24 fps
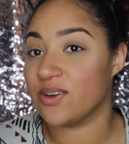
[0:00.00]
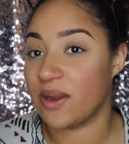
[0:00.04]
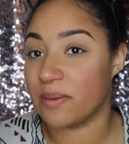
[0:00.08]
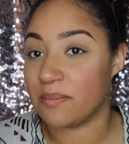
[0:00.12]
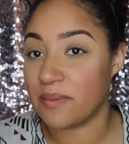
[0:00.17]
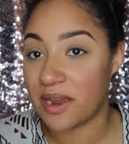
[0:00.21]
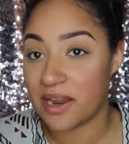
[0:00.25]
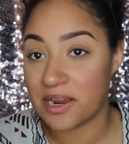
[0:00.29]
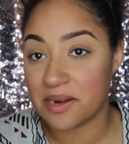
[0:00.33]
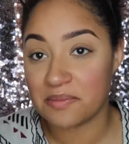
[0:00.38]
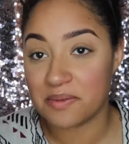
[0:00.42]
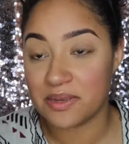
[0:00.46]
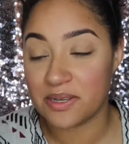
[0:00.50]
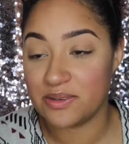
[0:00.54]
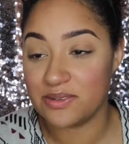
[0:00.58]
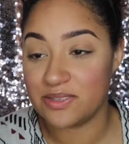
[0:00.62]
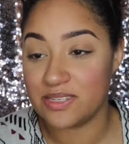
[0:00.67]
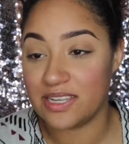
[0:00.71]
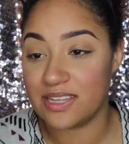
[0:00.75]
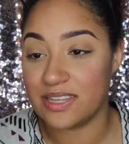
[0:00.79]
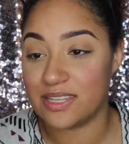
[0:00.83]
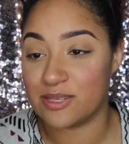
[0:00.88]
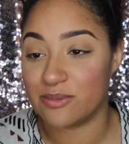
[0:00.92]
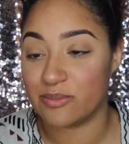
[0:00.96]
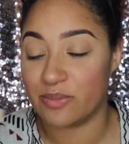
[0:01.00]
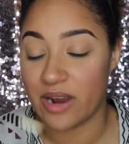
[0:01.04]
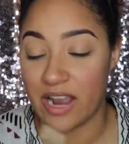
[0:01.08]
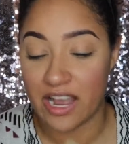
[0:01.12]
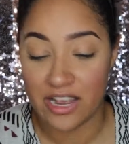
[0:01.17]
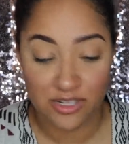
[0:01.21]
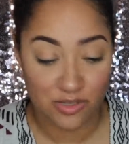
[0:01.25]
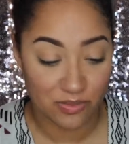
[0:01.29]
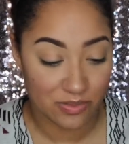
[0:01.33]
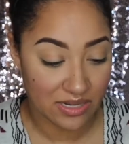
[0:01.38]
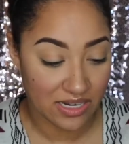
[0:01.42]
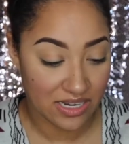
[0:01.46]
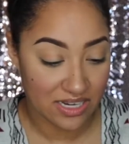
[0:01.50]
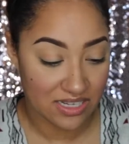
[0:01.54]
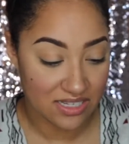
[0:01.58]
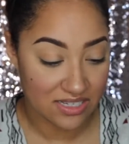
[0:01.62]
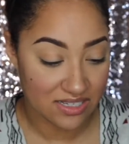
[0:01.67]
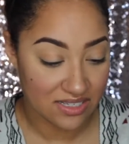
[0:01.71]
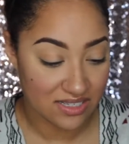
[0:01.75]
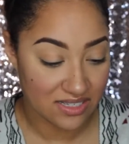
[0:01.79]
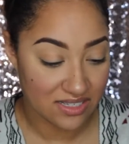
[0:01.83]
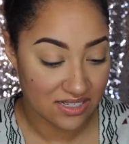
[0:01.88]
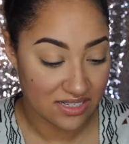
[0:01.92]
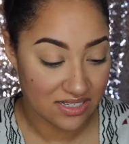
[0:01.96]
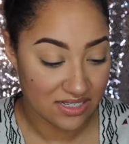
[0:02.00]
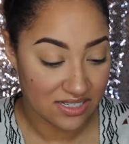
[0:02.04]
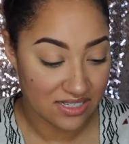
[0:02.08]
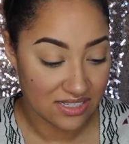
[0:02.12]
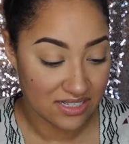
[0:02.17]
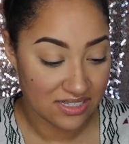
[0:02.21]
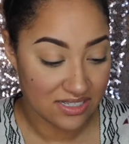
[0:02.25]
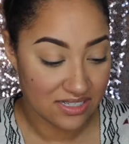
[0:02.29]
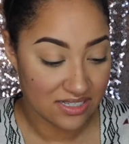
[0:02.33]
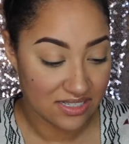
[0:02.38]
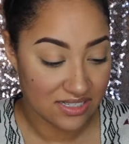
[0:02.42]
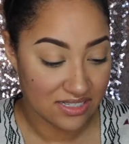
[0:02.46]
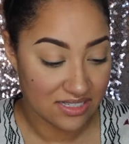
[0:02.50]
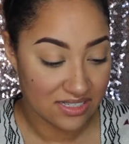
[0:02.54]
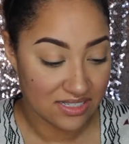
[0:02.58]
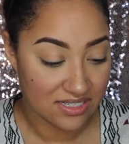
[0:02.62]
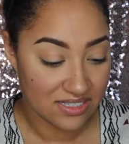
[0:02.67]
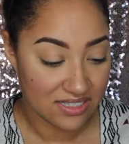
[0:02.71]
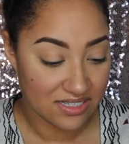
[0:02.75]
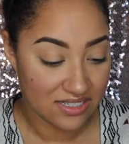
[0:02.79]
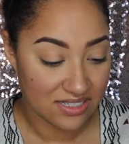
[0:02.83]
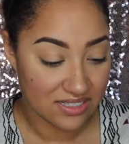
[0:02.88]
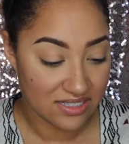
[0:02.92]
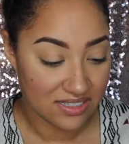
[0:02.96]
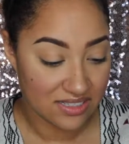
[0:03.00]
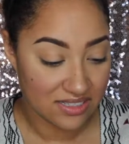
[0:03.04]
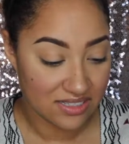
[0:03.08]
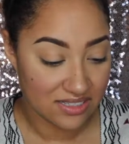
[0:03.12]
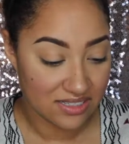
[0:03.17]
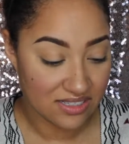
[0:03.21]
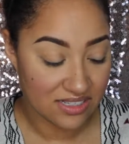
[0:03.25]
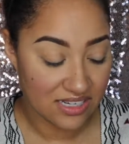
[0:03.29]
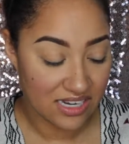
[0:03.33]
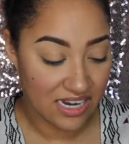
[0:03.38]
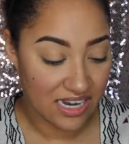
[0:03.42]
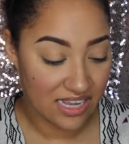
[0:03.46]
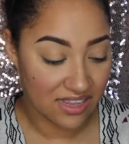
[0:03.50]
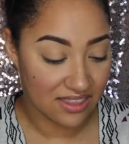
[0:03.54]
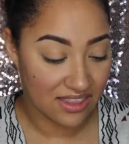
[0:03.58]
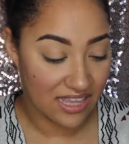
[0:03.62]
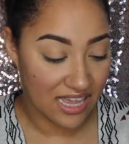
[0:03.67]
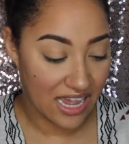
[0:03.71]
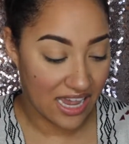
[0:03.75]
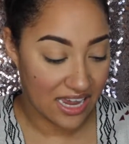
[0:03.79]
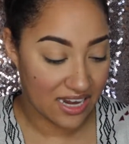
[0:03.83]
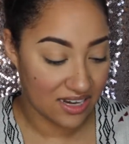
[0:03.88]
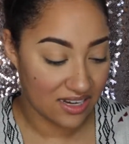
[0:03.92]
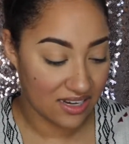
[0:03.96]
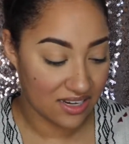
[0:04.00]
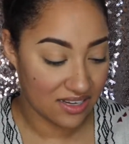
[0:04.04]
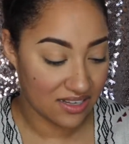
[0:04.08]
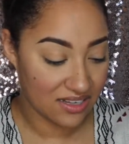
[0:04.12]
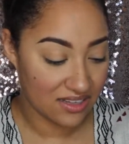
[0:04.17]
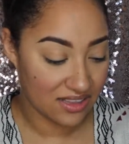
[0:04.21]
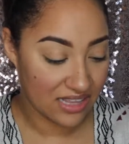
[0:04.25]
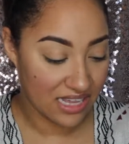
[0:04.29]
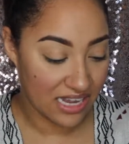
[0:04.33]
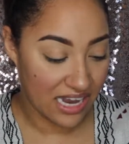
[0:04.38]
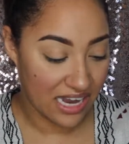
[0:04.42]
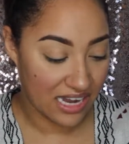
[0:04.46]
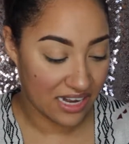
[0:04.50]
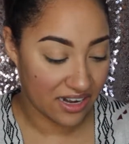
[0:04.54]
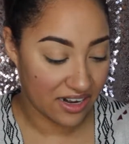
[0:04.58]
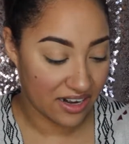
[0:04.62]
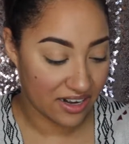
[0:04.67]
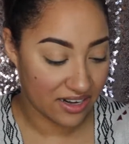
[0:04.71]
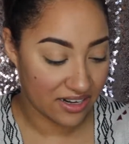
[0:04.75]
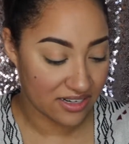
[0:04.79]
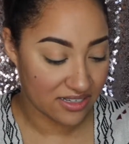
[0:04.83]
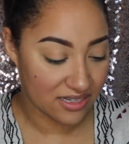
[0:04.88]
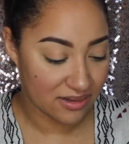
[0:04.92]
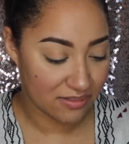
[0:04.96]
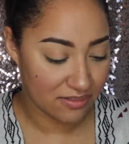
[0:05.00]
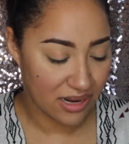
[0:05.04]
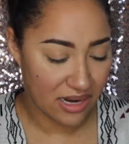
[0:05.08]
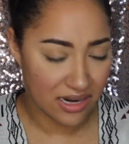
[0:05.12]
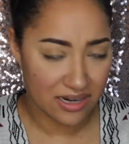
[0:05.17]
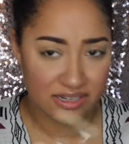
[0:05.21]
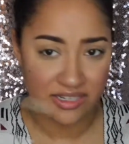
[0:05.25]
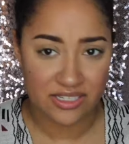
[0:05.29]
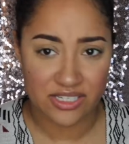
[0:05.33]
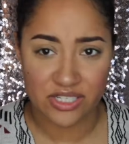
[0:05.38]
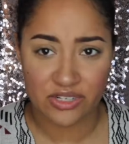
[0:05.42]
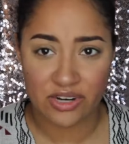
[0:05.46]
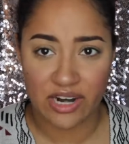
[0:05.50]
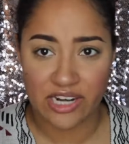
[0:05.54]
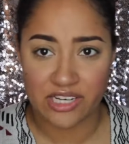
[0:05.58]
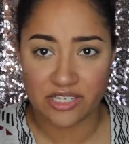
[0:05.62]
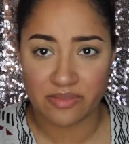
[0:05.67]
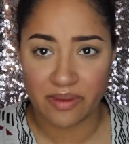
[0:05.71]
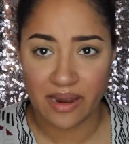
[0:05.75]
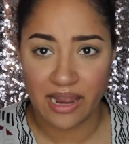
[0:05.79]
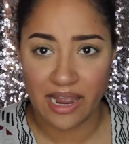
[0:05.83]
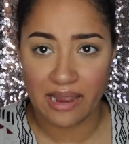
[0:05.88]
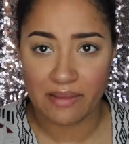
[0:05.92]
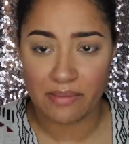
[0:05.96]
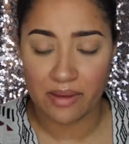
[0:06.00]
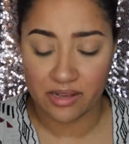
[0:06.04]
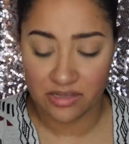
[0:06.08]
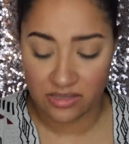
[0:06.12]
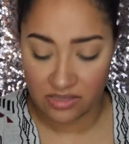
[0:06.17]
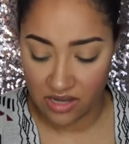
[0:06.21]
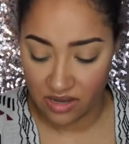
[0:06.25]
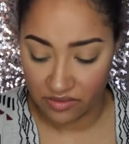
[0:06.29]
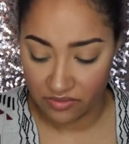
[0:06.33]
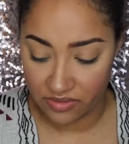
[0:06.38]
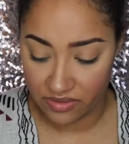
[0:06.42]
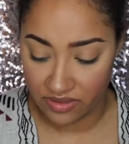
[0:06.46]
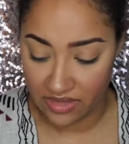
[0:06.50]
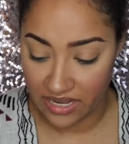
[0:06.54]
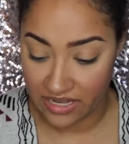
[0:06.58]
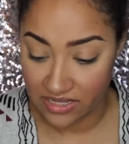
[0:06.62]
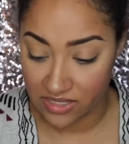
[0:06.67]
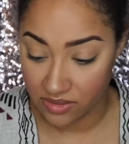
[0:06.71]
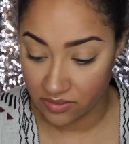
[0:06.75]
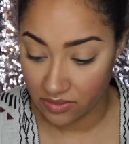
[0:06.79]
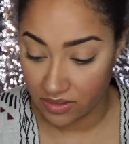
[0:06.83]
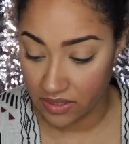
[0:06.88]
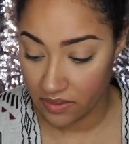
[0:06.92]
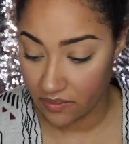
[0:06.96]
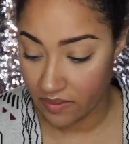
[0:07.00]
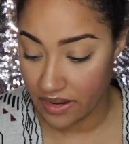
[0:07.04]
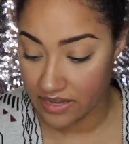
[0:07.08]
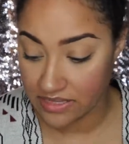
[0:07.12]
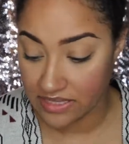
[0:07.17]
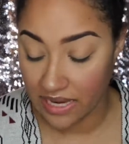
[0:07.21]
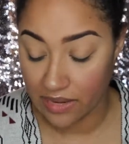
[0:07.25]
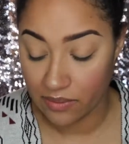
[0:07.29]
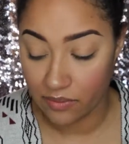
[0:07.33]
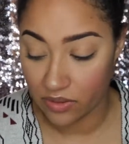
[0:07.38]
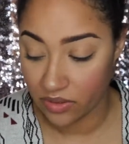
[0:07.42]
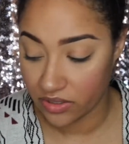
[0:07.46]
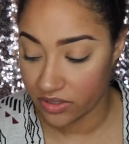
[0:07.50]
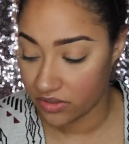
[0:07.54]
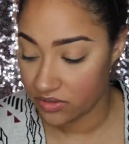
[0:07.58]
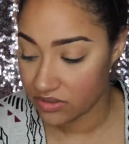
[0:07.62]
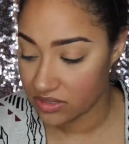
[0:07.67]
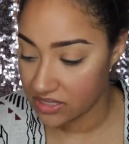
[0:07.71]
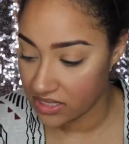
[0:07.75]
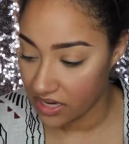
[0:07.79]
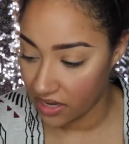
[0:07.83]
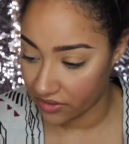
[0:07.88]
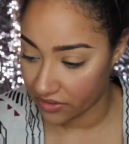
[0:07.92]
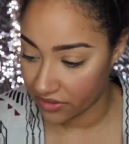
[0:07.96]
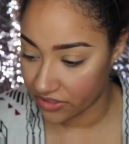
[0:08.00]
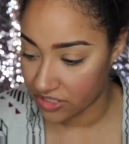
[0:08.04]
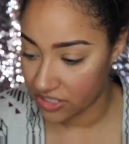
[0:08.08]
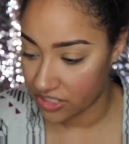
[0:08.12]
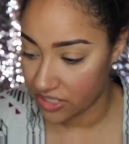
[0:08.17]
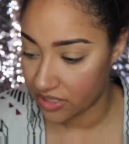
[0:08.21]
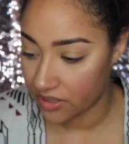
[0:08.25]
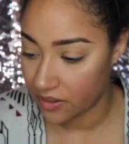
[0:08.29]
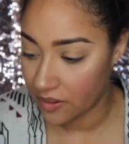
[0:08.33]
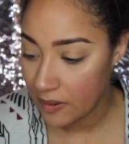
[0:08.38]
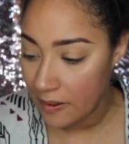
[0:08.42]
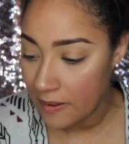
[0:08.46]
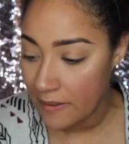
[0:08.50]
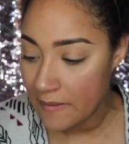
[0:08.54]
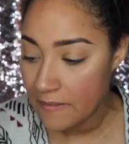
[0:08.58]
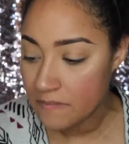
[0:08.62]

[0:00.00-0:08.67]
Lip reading: I'm not gonna be using this brush because, yeah, that kind of hurts. I'm not gonna scratch my eyeballs off with that. So anyways, I will use the other two.